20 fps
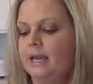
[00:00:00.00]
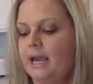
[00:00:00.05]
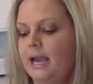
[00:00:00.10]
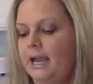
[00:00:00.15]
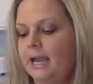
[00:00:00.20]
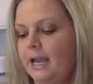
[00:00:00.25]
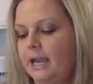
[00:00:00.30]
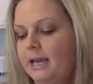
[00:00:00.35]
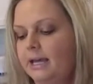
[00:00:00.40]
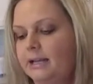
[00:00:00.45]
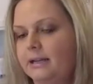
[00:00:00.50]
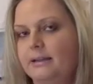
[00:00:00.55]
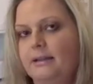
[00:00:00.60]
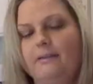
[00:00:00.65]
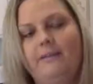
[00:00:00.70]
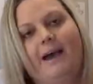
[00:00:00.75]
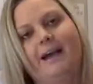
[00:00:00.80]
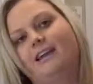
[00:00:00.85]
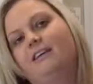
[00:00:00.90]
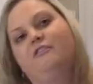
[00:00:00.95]
and
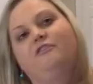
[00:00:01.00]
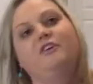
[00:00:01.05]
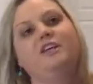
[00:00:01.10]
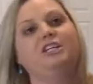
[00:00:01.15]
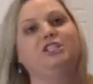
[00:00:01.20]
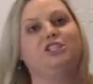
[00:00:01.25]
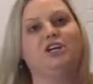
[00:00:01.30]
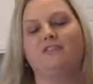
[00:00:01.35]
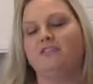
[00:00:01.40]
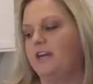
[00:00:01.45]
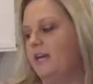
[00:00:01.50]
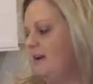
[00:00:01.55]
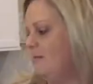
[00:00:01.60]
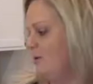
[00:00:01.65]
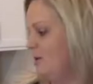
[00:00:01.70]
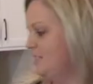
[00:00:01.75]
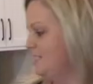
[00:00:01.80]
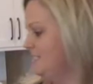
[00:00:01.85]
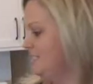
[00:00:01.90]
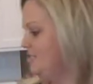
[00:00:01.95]
that can finish off
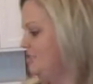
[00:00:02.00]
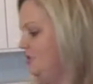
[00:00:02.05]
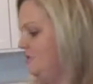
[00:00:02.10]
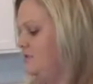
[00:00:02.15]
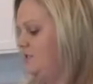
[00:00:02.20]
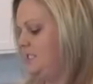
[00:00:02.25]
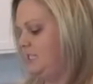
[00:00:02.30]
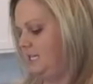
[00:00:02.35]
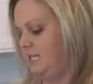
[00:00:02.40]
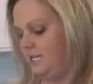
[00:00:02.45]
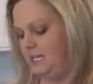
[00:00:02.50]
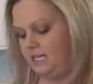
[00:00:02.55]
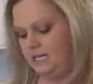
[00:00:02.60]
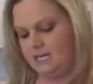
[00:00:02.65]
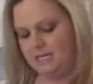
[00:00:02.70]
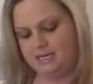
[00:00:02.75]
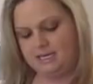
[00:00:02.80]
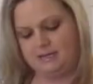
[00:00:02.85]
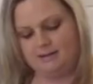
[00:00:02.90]
camera since you've seen